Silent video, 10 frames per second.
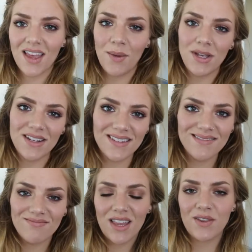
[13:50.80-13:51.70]
I mean,
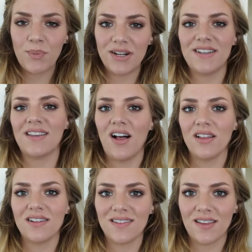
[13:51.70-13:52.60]
it's pretty
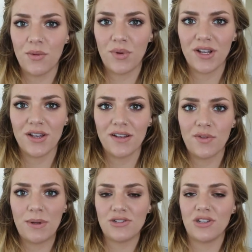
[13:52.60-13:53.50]
solid. It's looking pretty good,
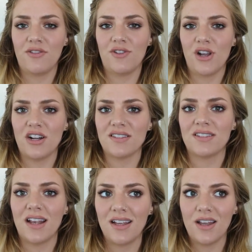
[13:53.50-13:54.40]
especially for not
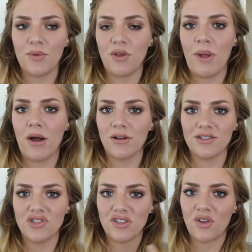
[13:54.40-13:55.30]
setting it with a powder
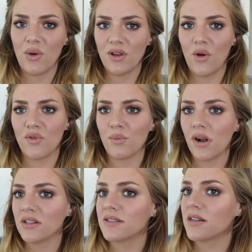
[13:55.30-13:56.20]
and just going over
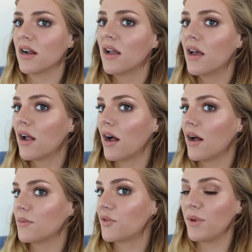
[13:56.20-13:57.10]
bronzer.
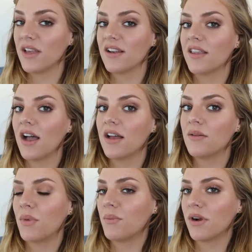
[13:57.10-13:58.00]
Speaking of
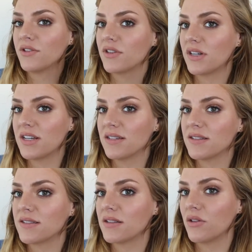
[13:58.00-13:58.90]
that, my bronzer
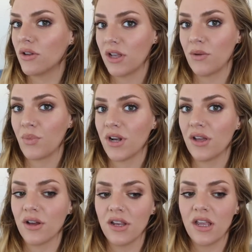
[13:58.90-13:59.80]
is looking pretty
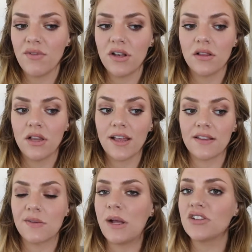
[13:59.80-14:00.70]
good. Even like
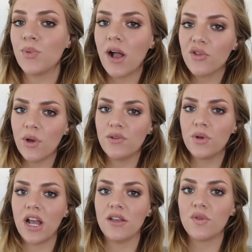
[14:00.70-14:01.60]
the Smashbox one,
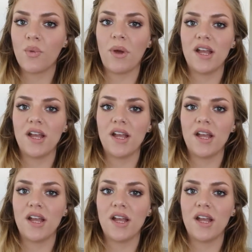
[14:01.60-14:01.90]
when I use it